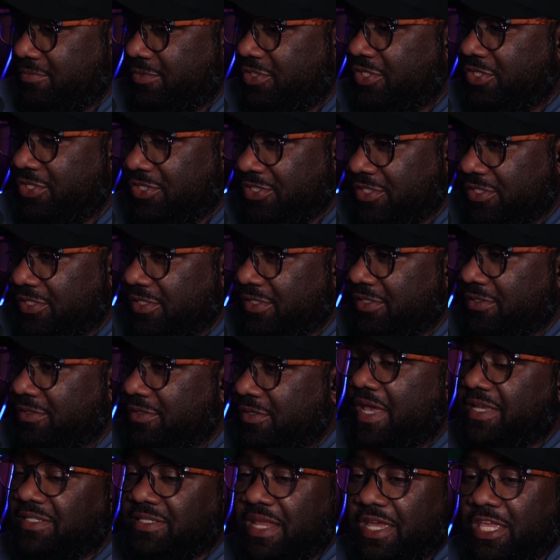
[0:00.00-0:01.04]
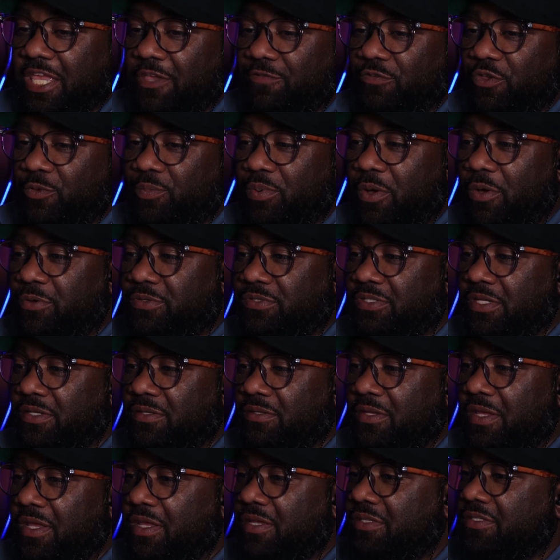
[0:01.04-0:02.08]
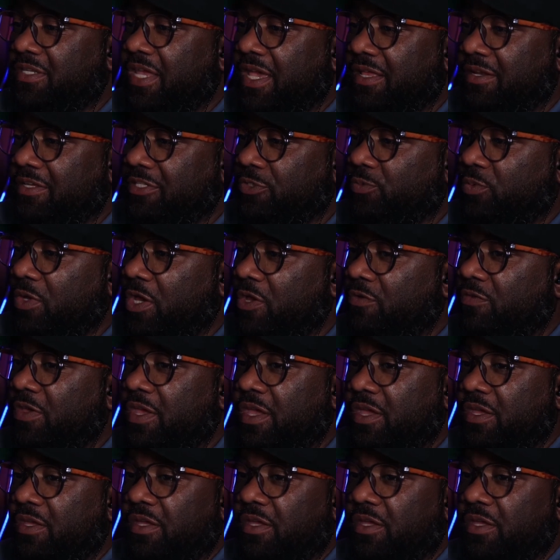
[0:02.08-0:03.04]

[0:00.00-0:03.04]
She should. That's like if you posting Taylor Swift.